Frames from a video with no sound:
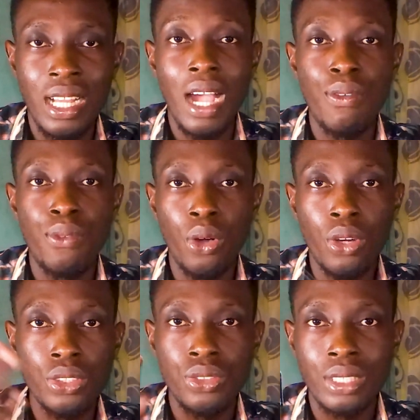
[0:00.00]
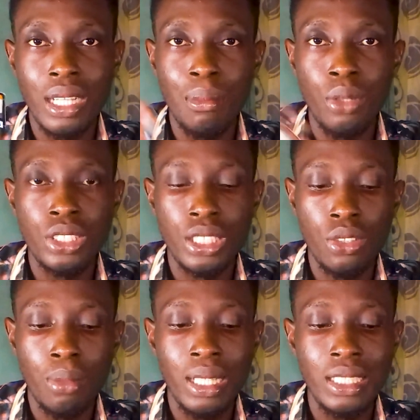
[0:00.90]
I've forgotten how much they
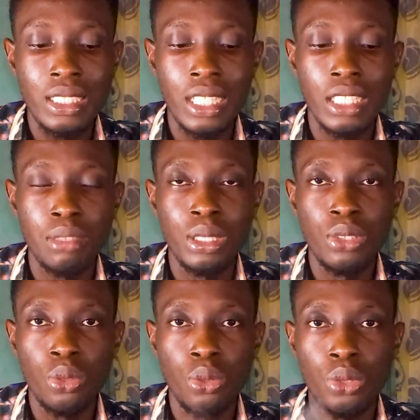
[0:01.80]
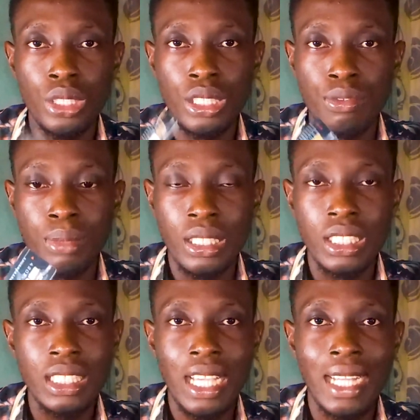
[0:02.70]
normally charge me to give me
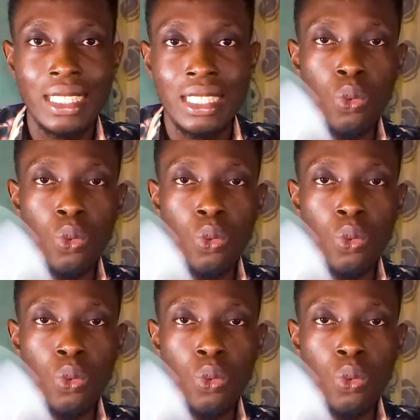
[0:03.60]
this card.